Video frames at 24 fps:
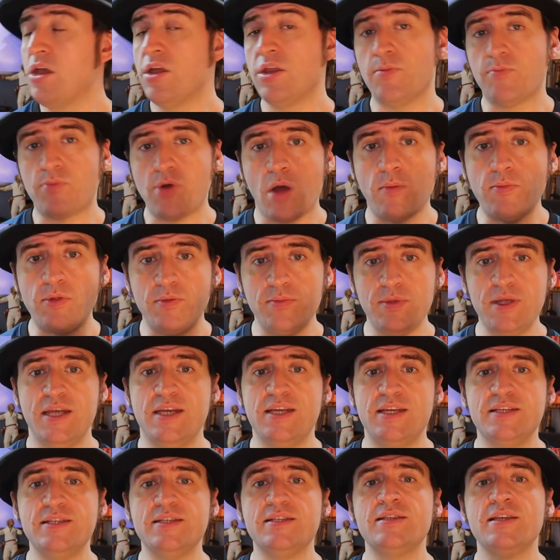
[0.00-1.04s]
The problem
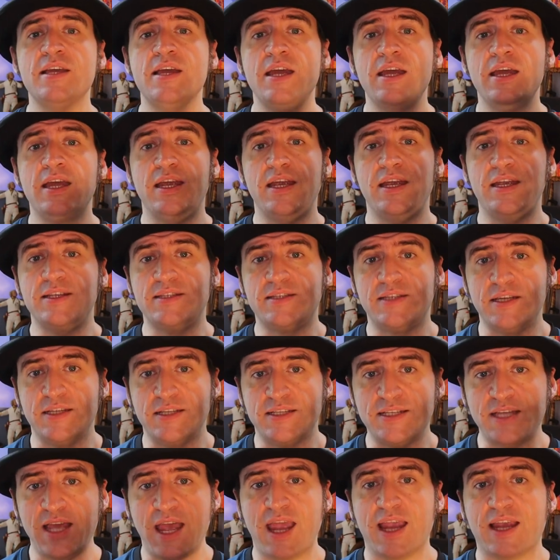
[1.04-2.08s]
is
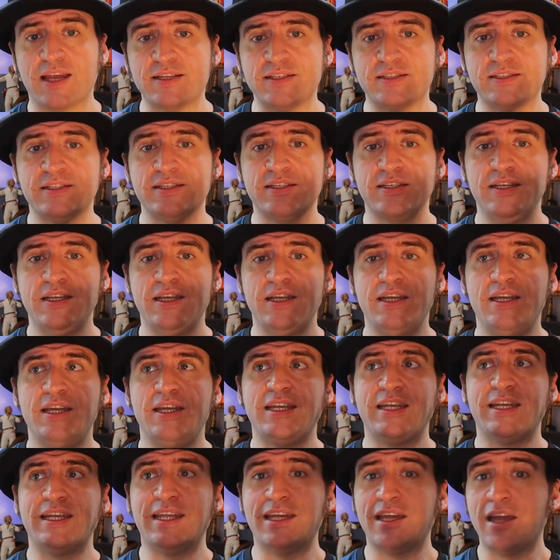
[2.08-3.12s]
that text
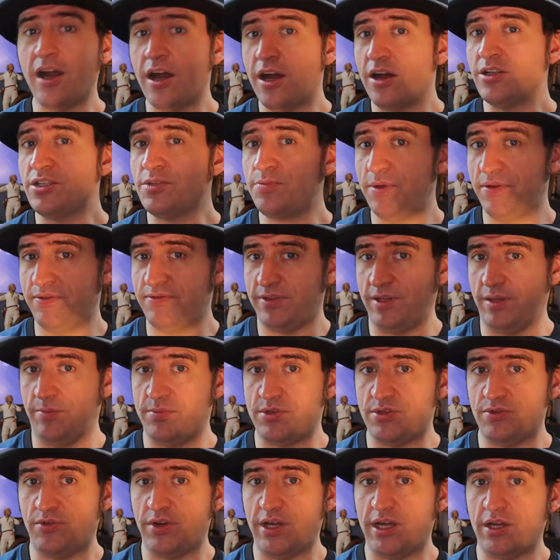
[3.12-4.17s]
can't be
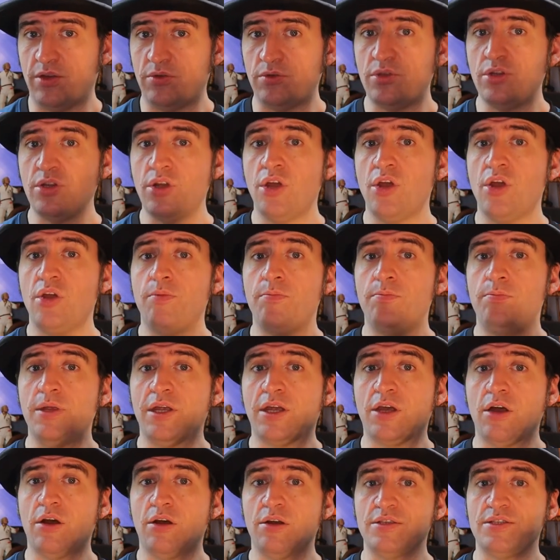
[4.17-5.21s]
flipped around,
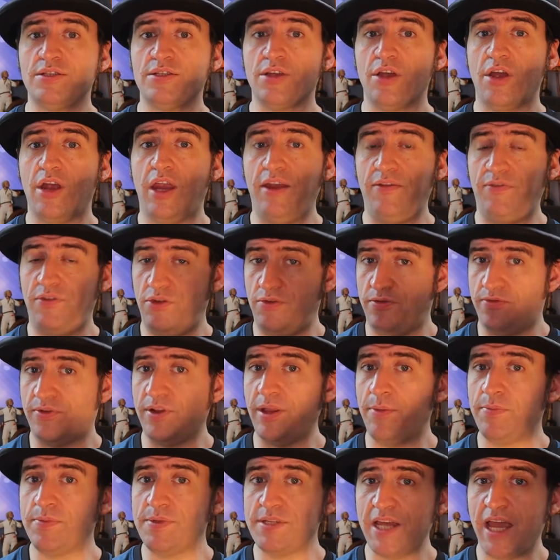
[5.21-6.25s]
because if you
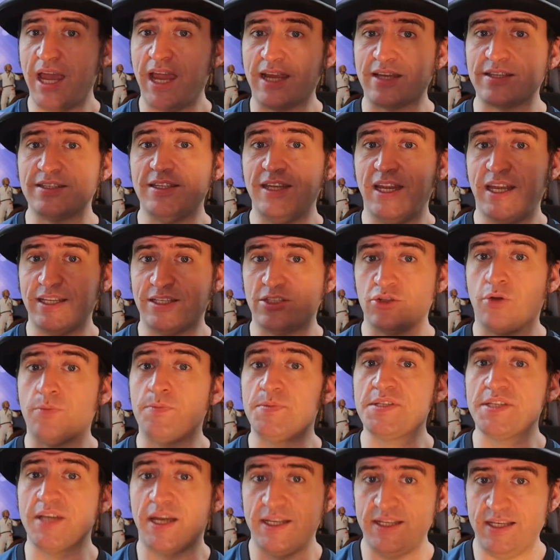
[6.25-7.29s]
flip text, it's
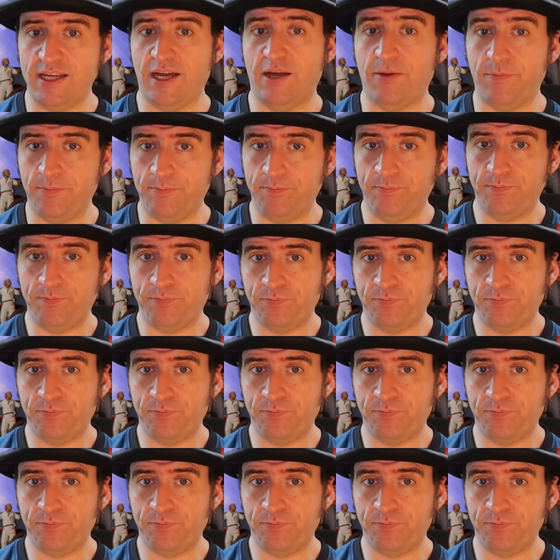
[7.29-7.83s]
upside down,